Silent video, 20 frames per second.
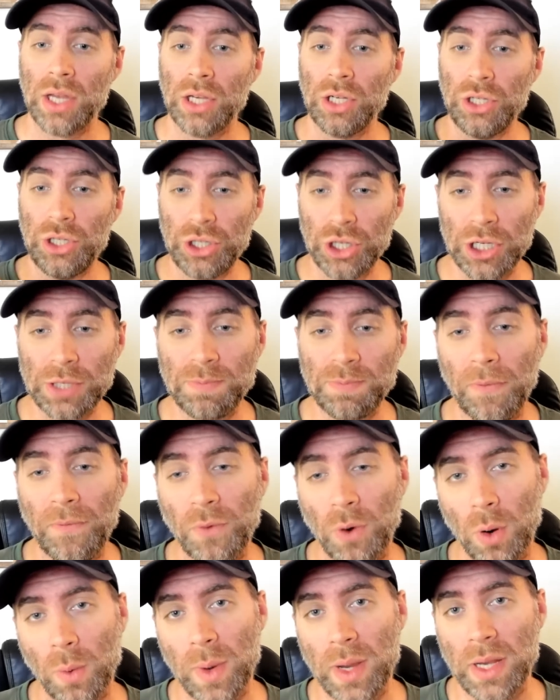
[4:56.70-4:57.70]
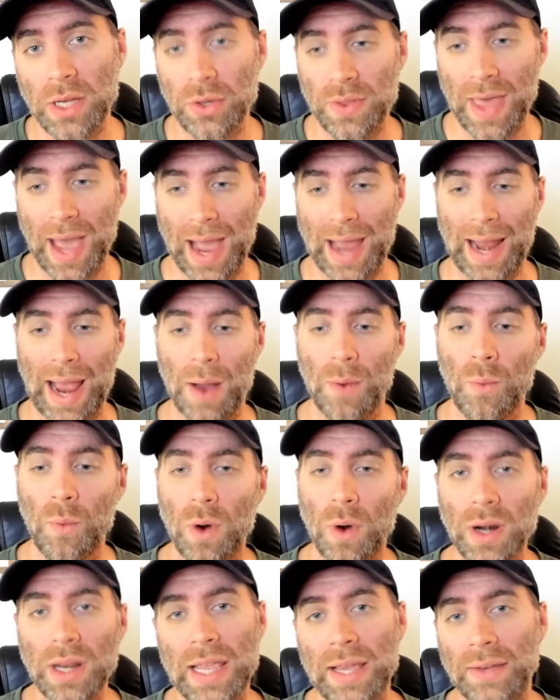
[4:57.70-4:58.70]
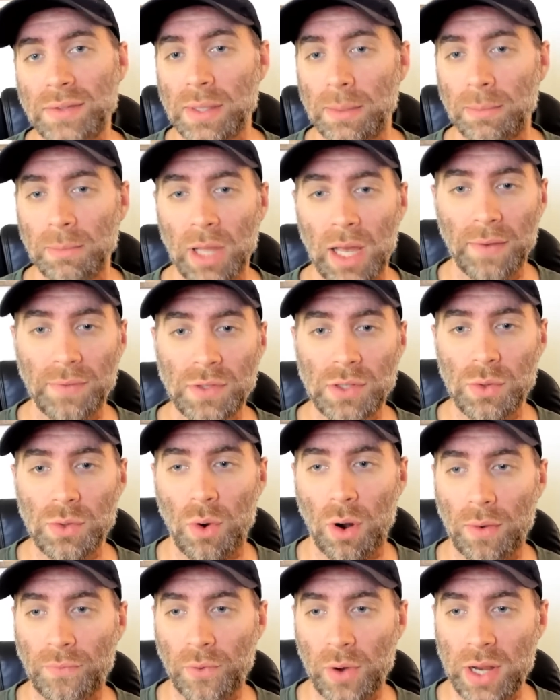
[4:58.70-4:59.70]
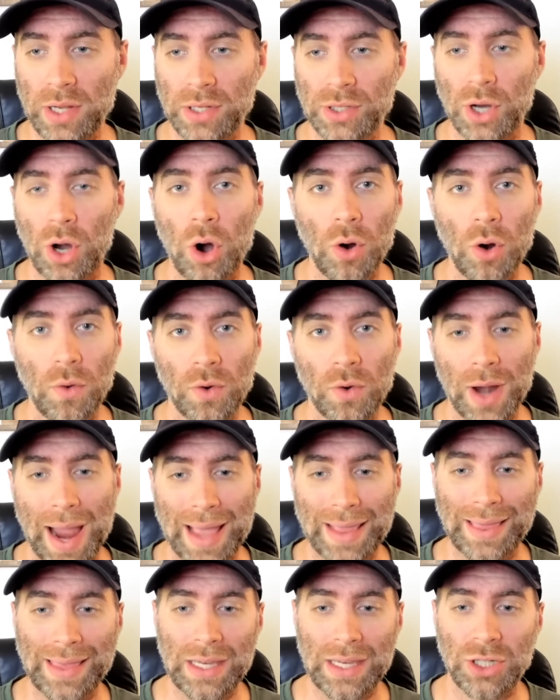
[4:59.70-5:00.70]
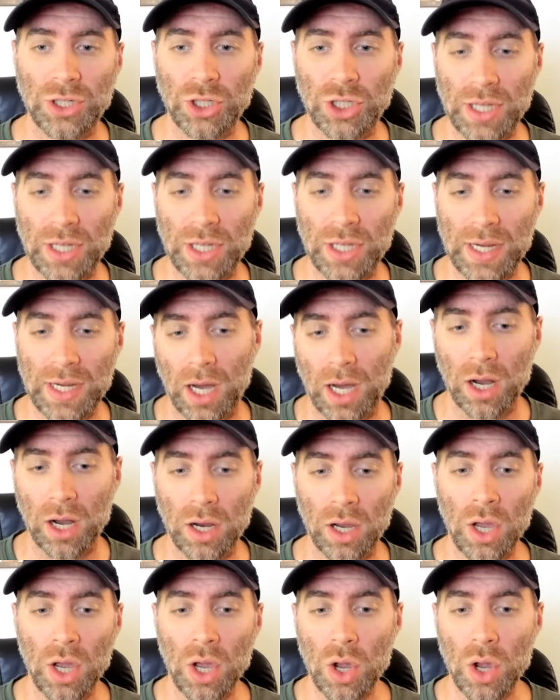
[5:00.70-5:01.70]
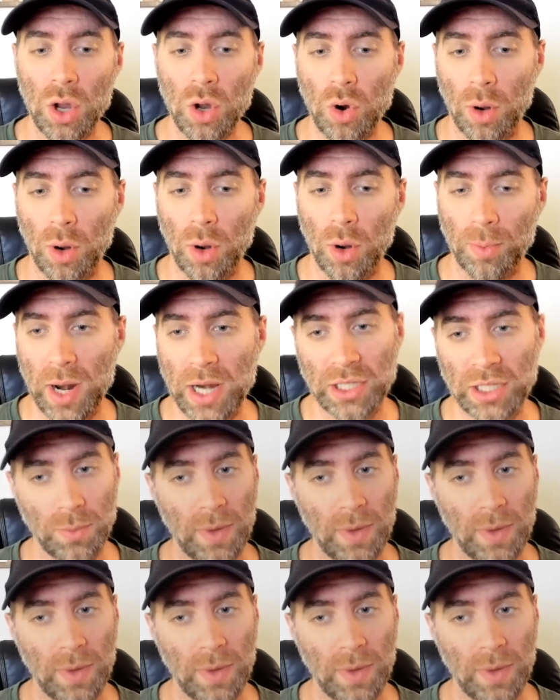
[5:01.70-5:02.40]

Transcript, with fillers: Just before we do that, I want to give some love to our friends over at the Sheepdog Corporation.